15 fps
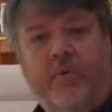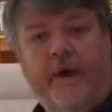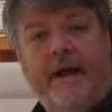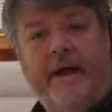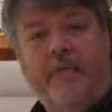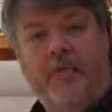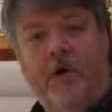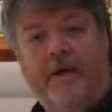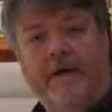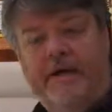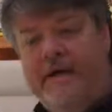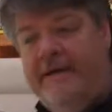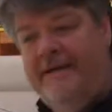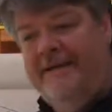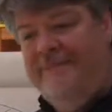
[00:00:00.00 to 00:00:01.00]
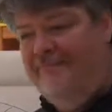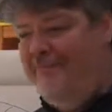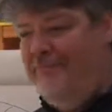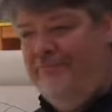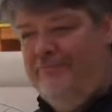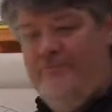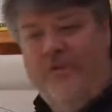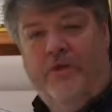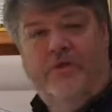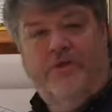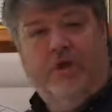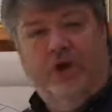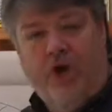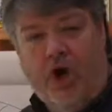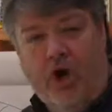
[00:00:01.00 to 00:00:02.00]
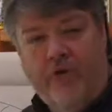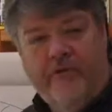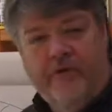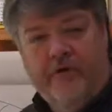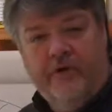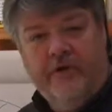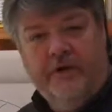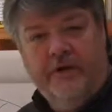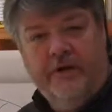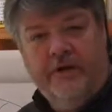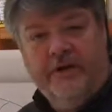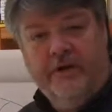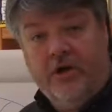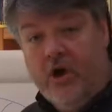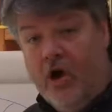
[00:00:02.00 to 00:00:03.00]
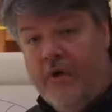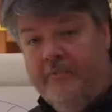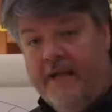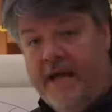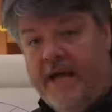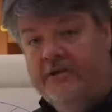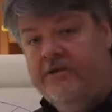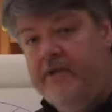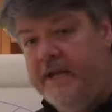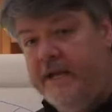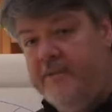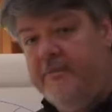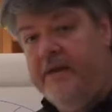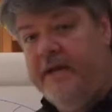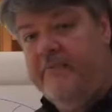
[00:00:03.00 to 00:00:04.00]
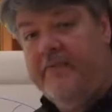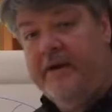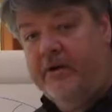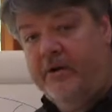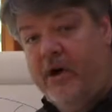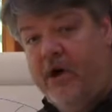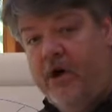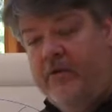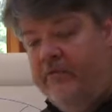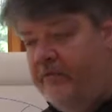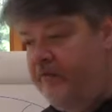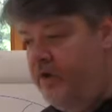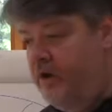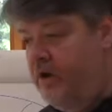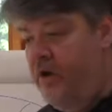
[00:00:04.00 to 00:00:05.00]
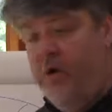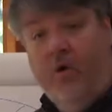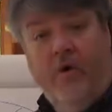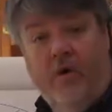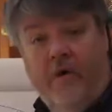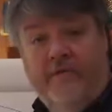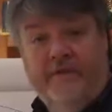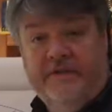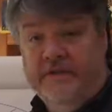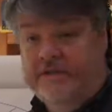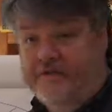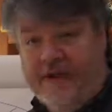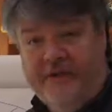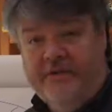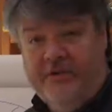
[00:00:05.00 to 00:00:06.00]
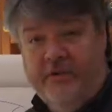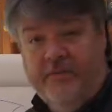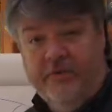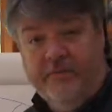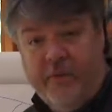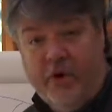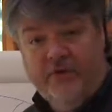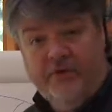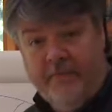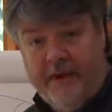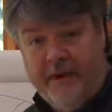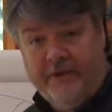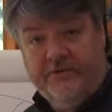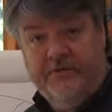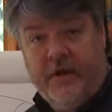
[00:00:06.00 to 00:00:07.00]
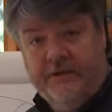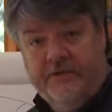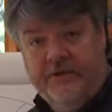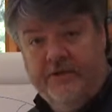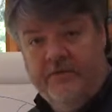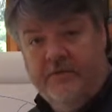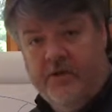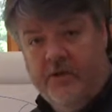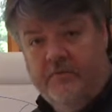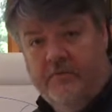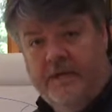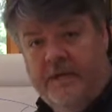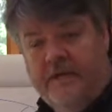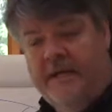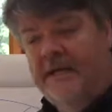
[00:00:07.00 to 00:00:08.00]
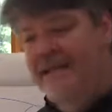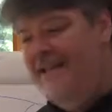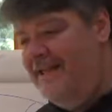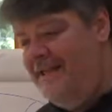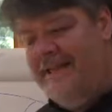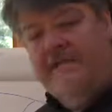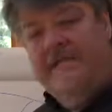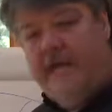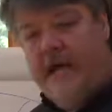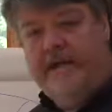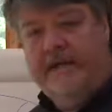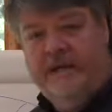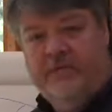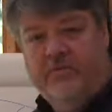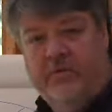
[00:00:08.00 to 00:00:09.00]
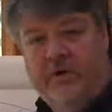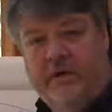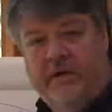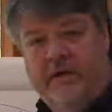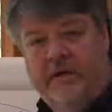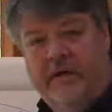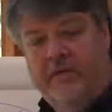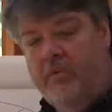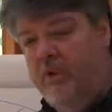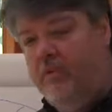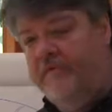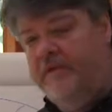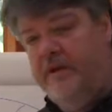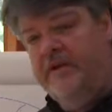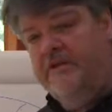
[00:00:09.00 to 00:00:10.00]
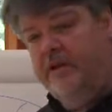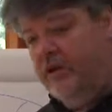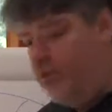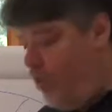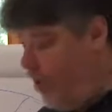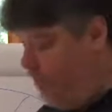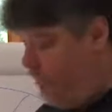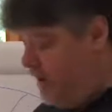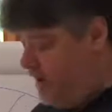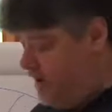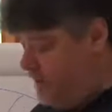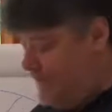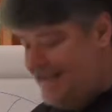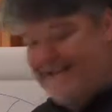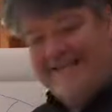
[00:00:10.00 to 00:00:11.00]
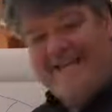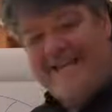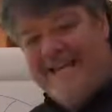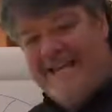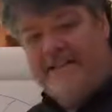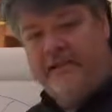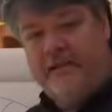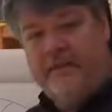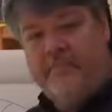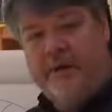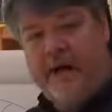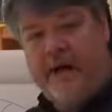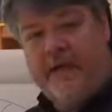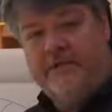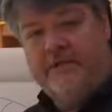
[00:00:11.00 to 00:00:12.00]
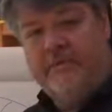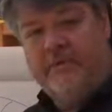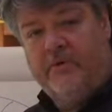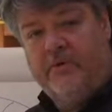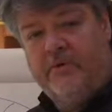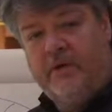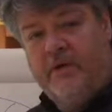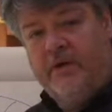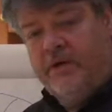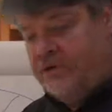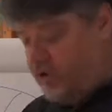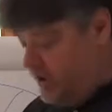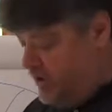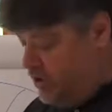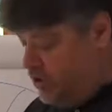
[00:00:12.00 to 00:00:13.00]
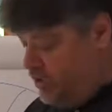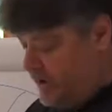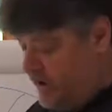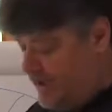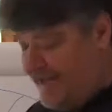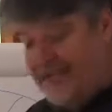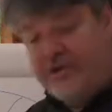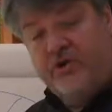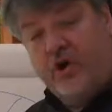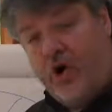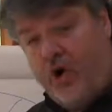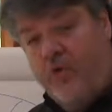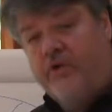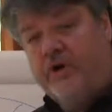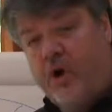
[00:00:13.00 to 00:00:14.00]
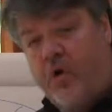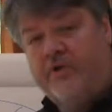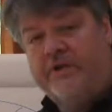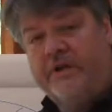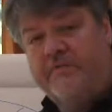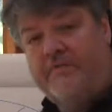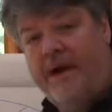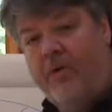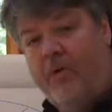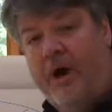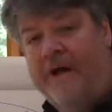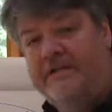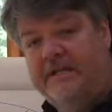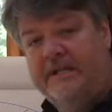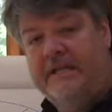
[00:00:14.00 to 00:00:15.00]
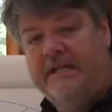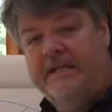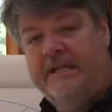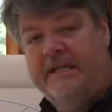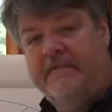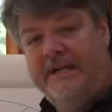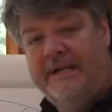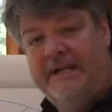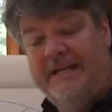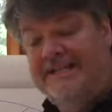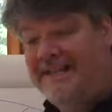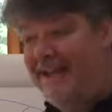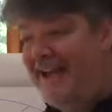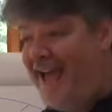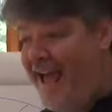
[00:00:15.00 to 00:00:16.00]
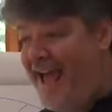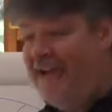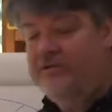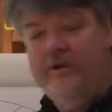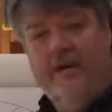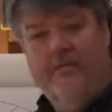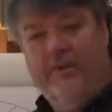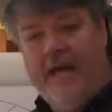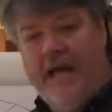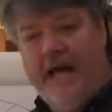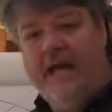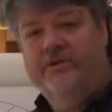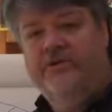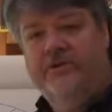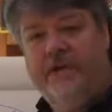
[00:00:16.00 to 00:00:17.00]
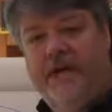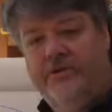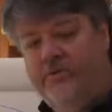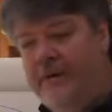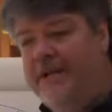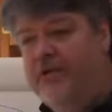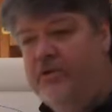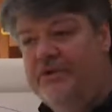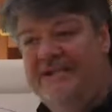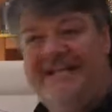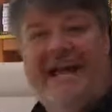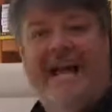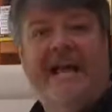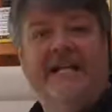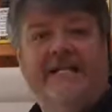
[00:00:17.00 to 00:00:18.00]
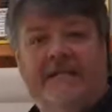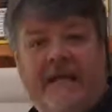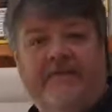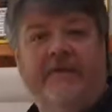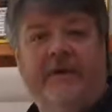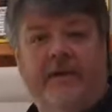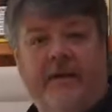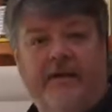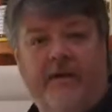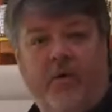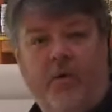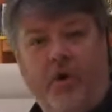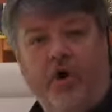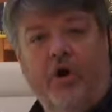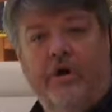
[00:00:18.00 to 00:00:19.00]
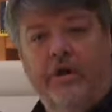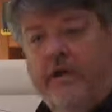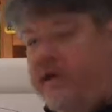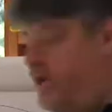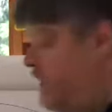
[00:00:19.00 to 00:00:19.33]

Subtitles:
one-on-one, whether it's a golfer learning to calm down so they can play better golf, or if it's a veteran with post-traumatic stress syndrome. These techniques work, and what we've done is incorporate them as easily as possible so that you can get your own coaching by watching these DVDs and actually apply exercise we know scientifically that work